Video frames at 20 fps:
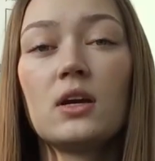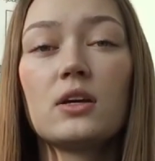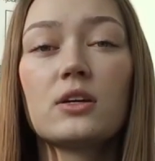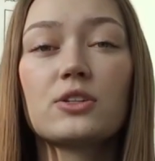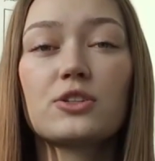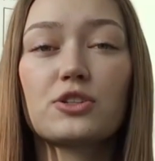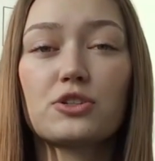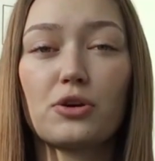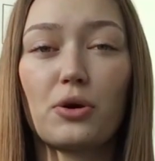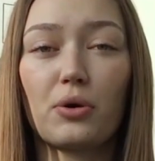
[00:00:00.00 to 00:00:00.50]

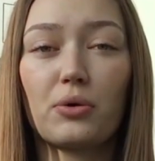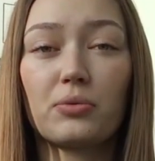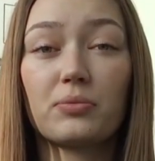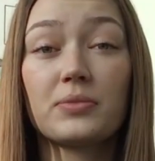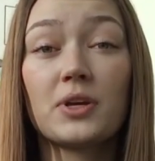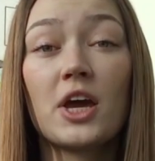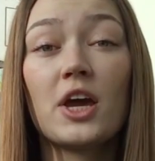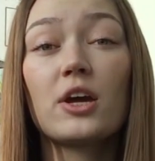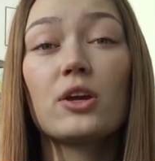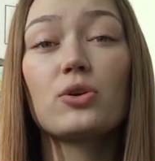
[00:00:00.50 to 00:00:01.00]
So
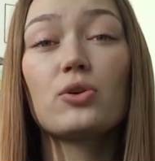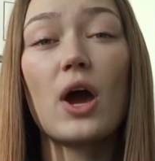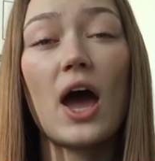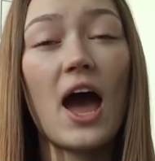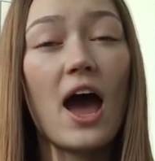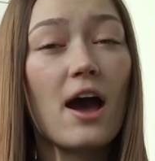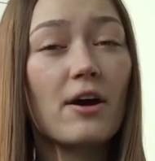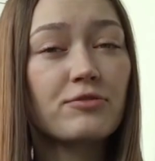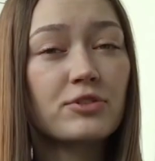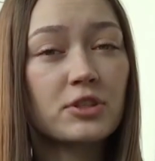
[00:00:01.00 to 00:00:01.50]
you
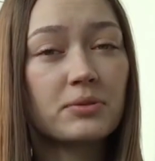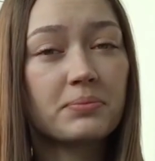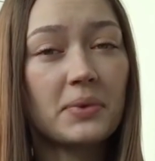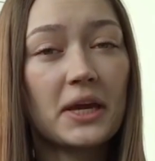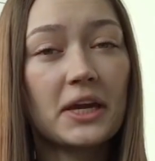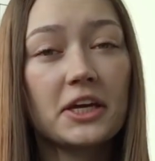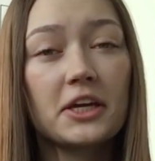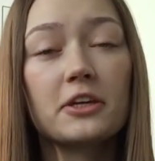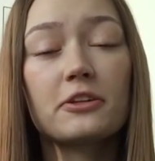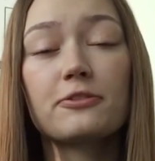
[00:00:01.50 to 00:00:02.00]
have to
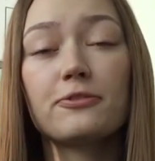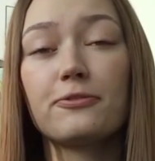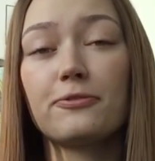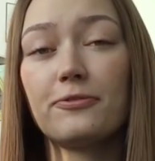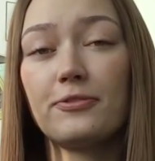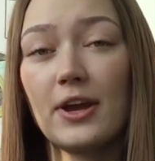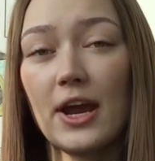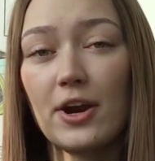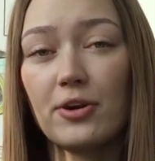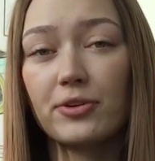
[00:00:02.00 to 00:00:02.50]
make it
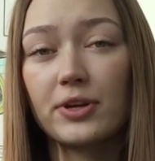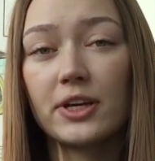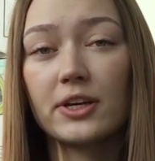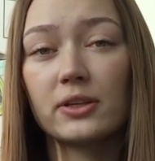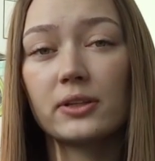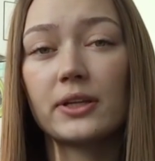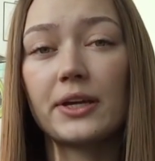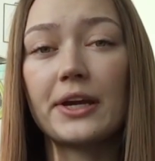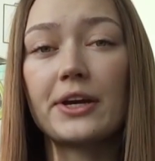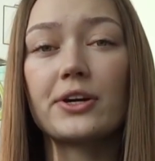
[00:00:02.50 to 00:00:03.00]
very
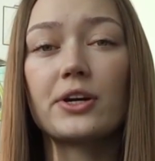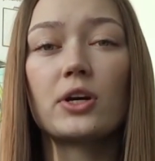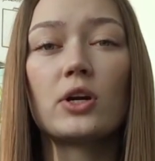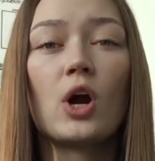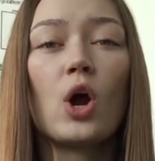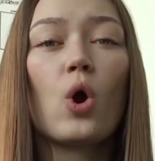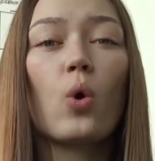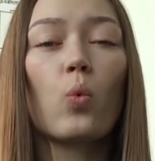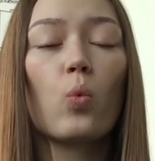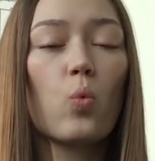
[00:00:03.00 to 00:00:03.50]

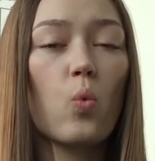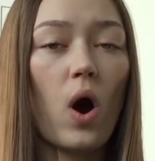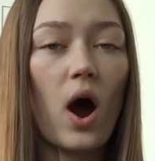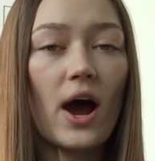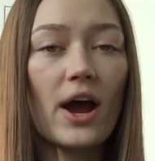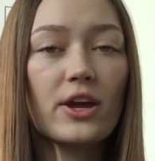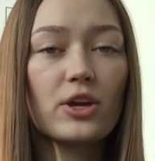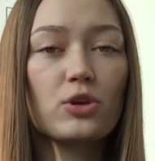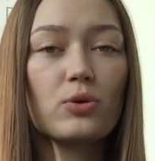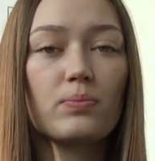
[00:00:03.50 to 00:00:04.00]
clear
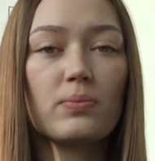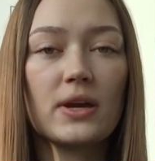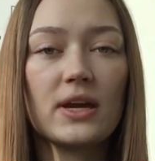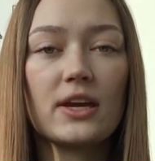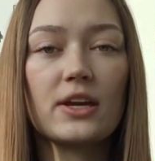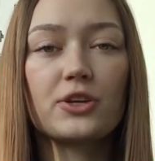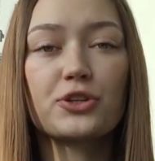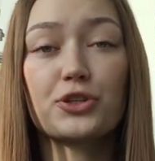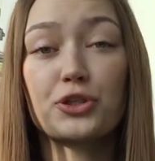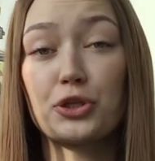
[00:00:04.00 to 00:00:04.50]
why you
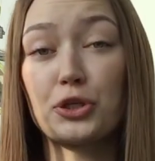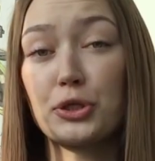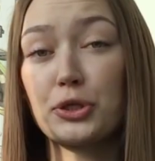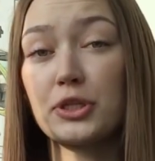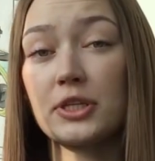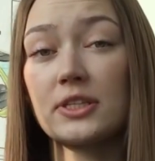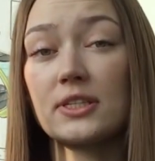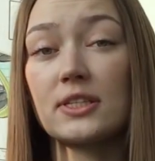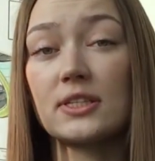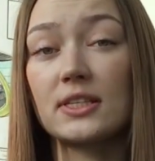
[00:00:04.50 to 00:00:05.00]
make
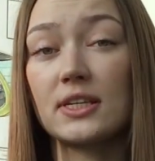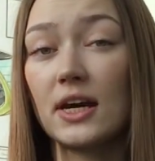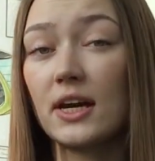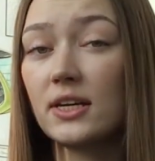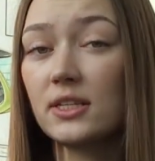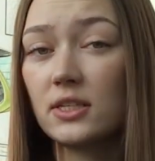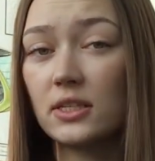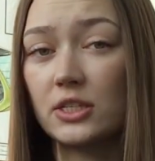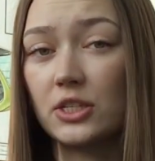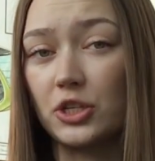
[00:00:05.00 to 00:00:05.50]
certain
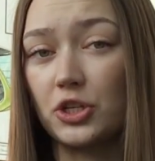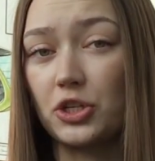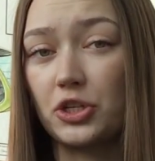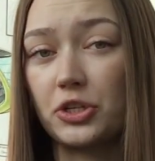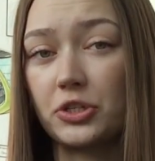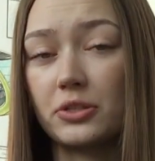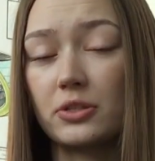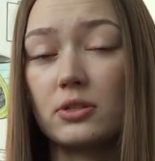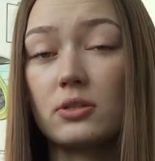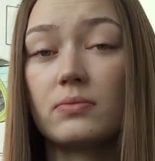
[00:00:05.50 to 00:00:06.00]
design
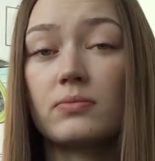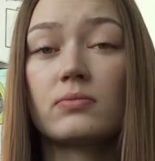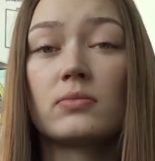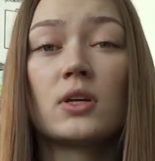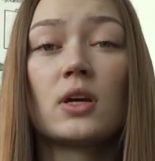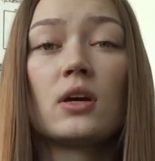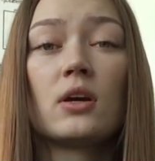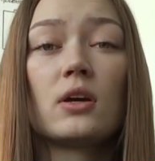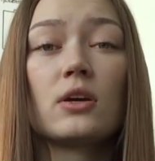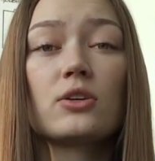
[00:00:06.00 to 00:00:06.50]
decisions.
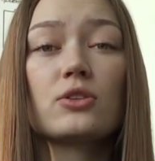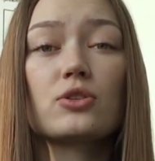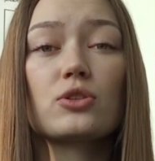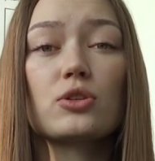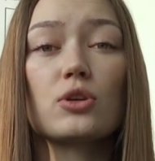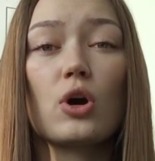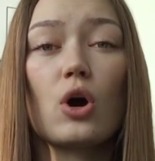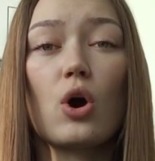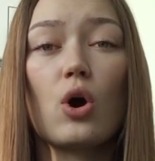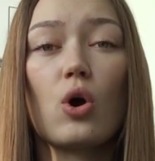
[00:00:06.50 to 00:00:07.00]

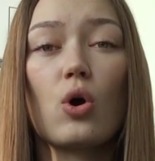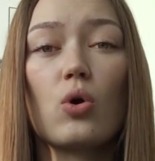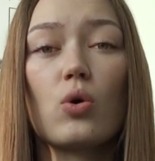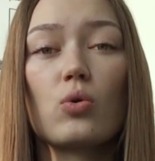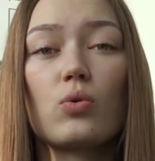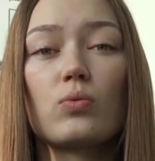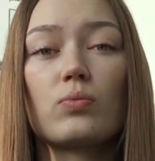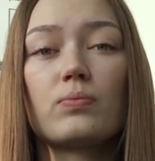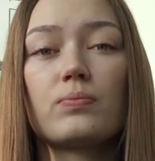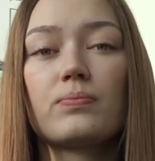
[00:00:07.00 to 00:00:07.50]

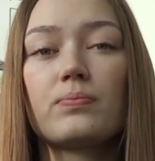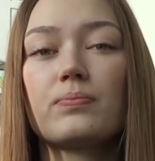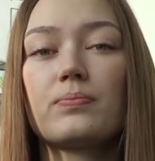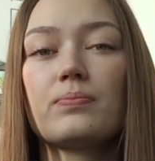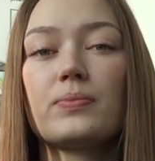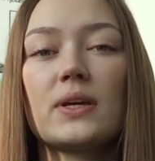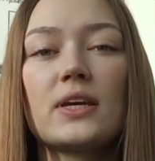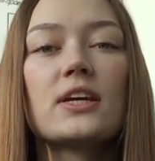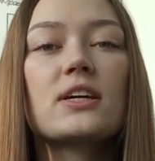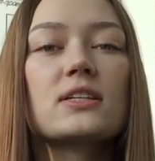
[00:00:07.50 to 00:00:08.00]
So
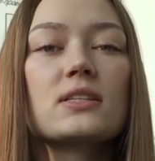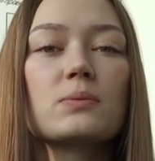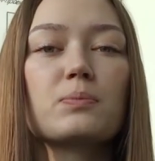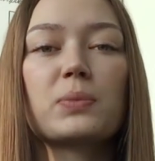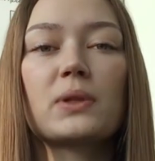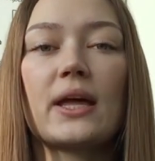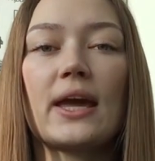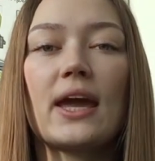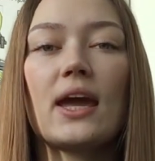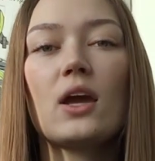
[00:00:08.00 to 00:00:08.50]

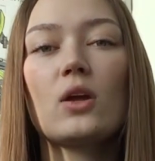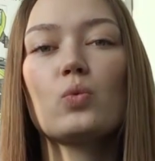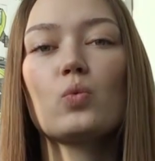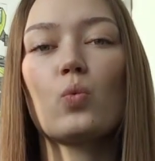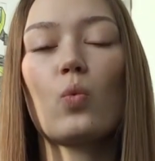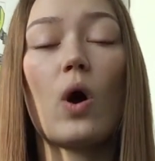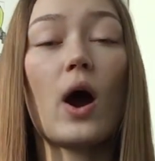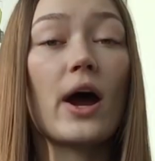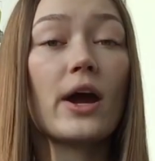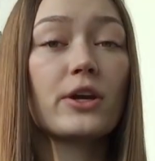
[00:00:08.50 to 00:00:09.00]

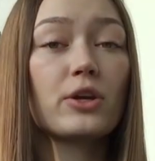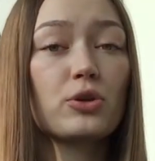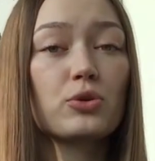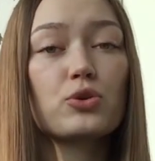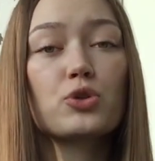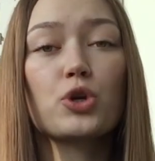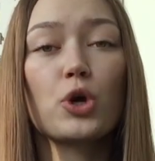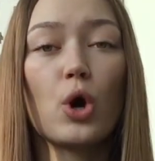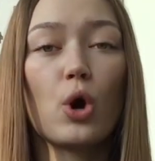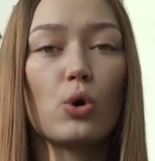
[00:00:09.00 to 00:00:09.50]
explain why you
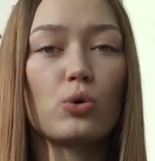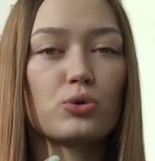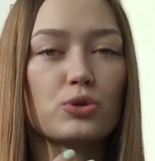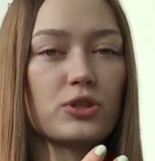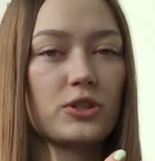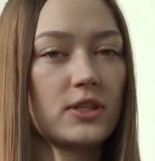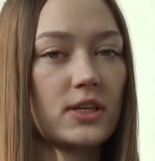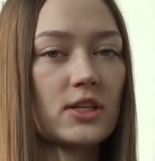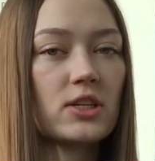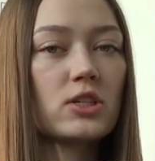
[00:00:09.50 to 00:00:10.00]
chose
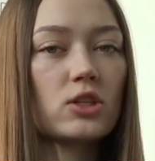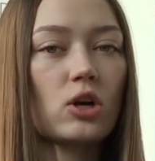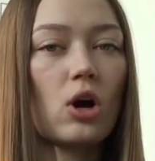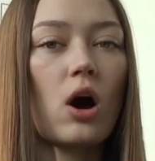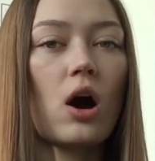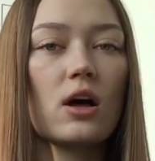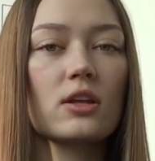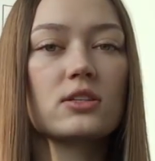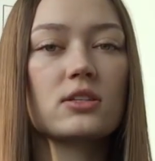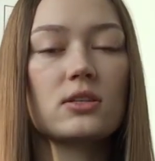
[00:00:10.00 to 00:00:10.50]
this
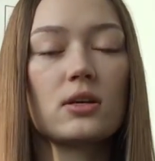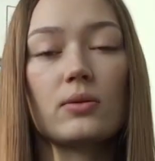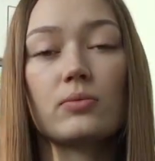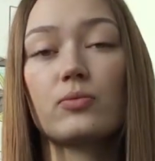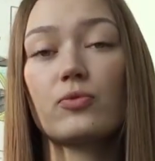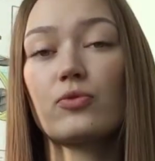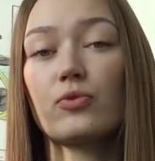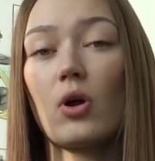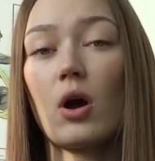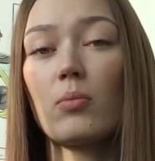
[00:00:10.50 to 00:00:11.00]

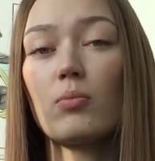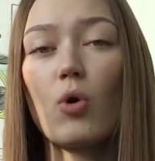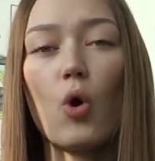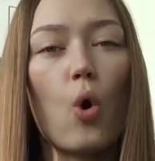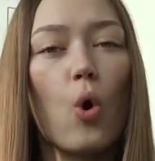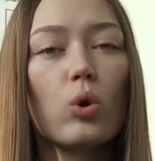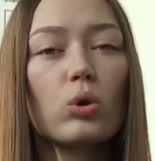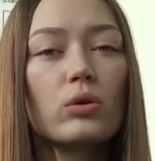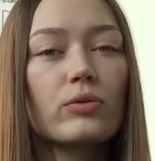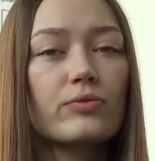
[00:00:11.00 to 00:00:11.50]
concept from
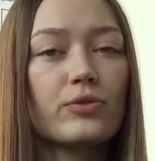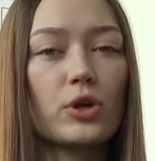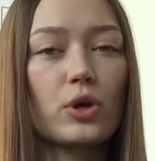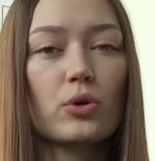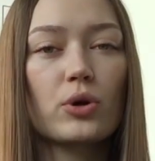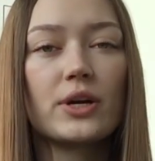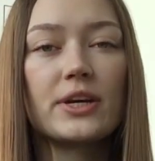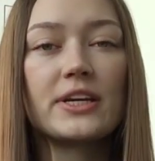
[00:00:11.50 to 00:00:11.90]
all of your